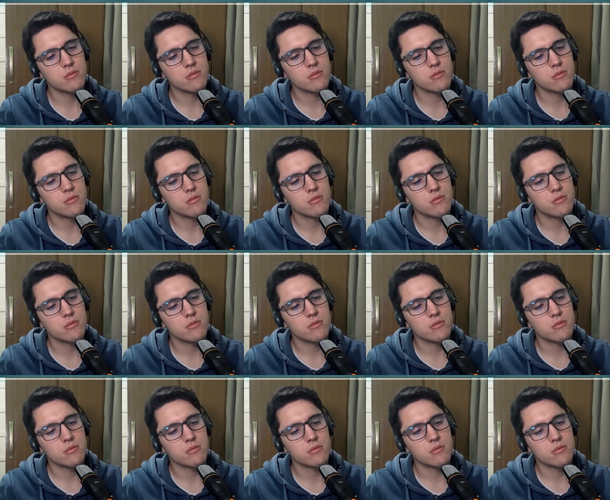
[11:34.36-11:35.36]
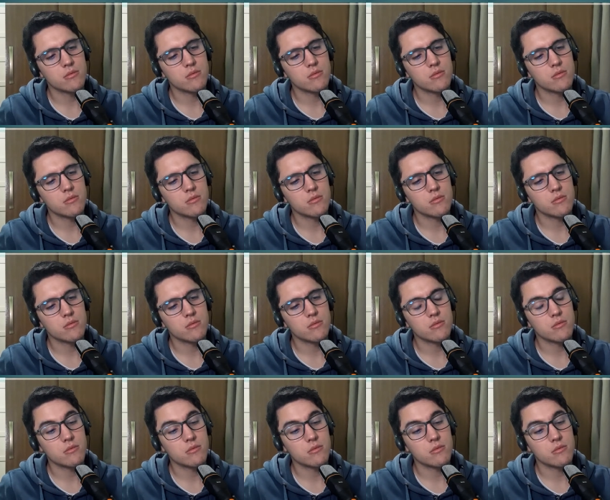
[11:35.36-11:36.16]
(no one is talking)